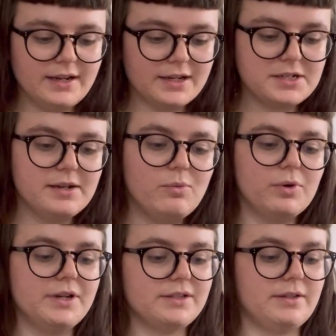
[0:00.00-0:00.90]
actually
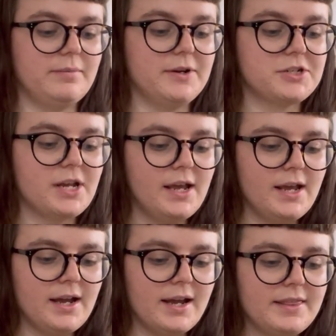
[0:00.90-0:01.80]
worn it so much.
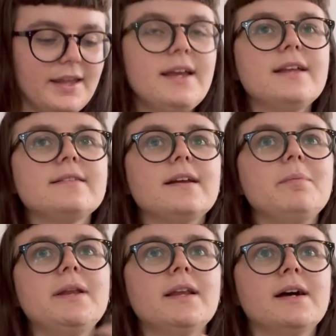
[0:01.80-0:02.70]
I think it's going to
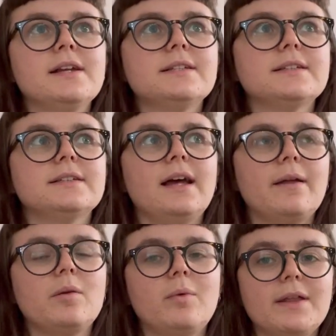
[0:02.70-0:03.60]
be nice
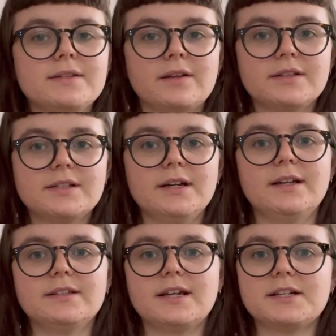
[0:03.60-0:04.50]
now the weather's on the
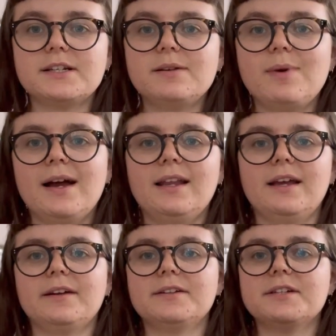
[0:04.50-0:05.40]
turn to actually wear
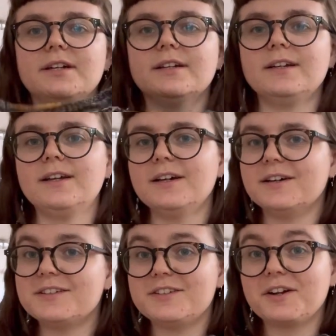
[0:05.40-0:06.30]
under
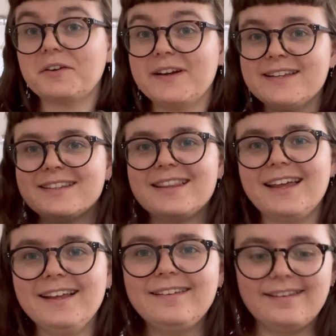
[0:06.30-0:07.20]
dungarees and
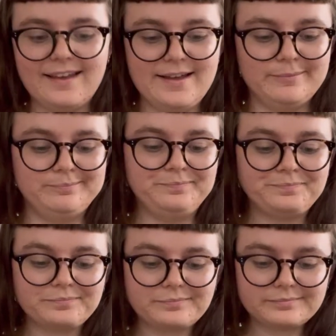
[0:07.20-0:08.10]
things.
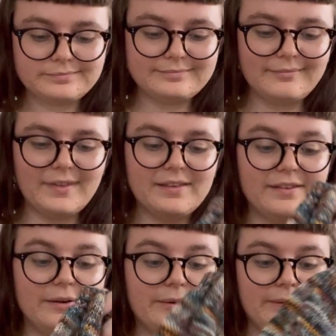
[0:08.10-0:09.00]

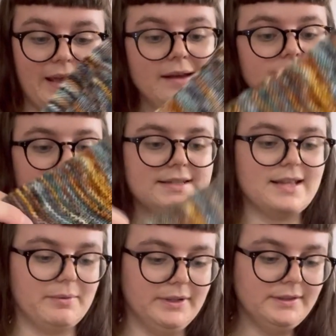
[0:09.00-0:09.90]
So yeah, that's
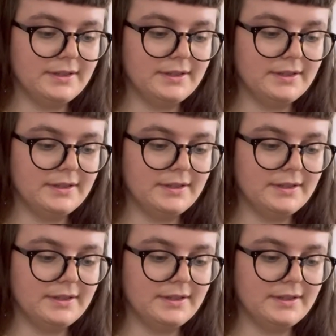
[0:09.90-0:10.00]
that one.